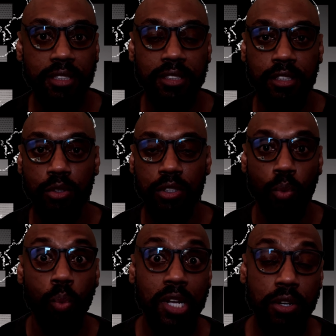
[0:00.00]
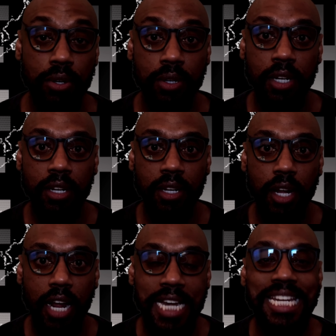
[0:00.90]
the winner,
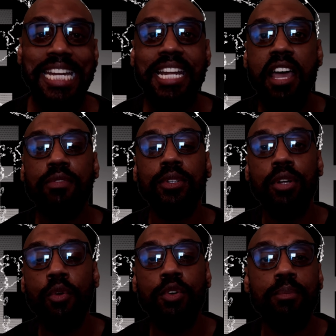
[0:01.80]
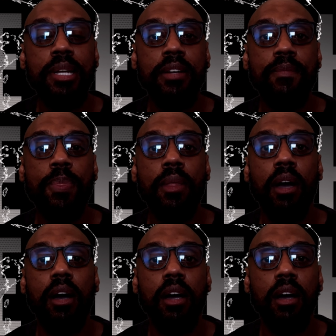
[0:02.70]
and then have a tournament
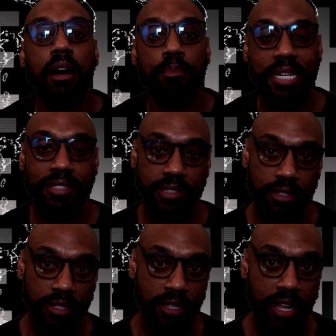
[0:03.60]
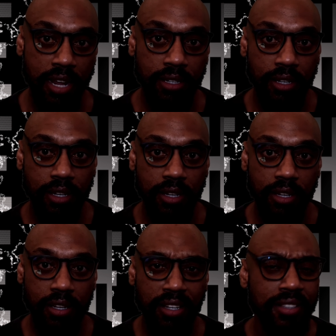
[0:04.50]
based on that.
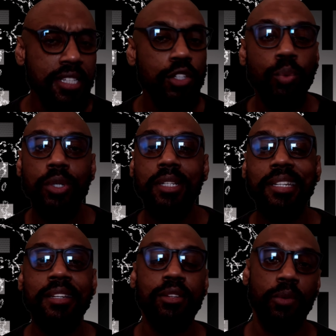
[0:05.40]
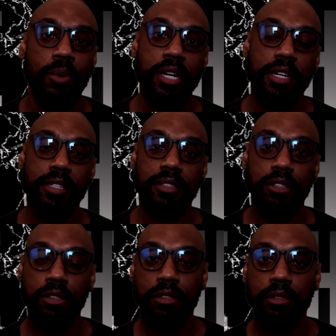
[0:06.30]
Then you wouldn't need the ranking
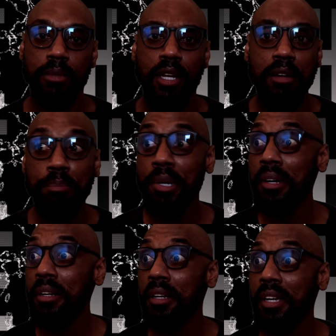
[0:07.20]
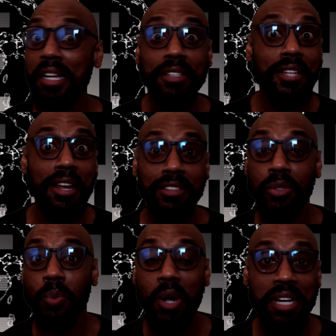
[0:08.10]
system. But it takes
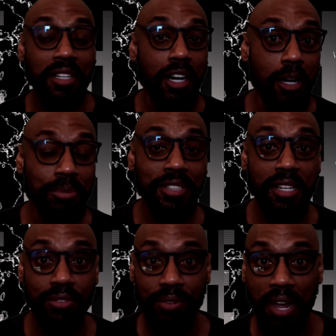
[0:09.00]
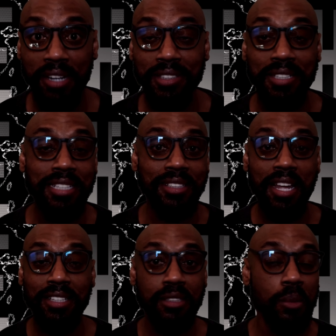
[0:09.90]
away the upset factor. It
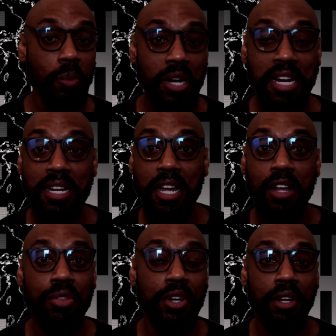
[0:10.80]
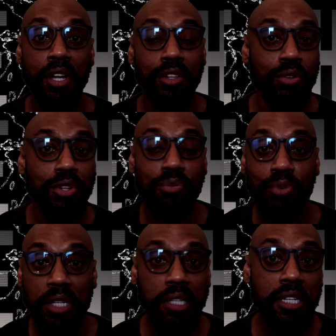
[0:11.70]
takes away the
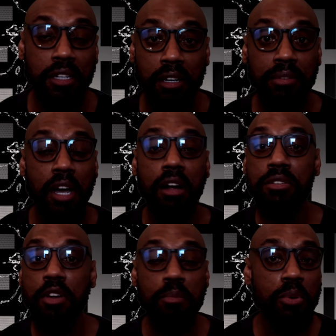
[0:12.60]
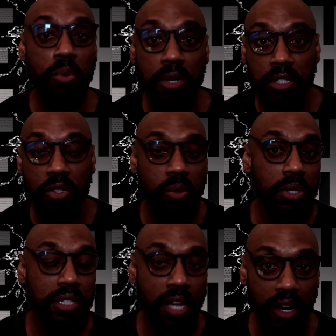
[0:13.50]
feeling of a number one
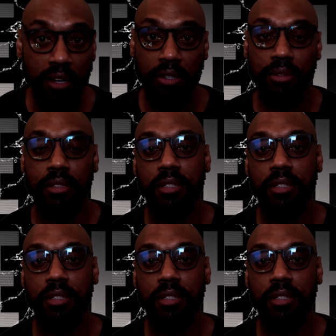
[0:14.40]
going down.